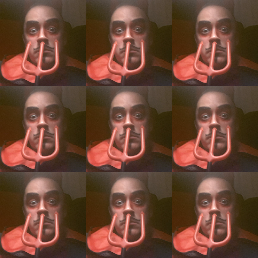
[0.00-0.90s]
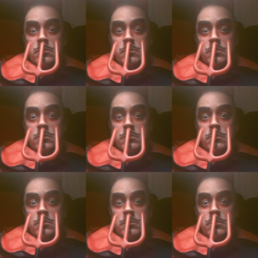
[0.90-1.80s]

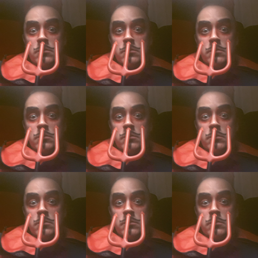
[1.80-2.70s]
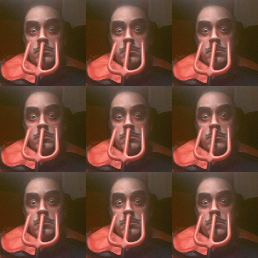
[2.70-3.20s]
[no speech]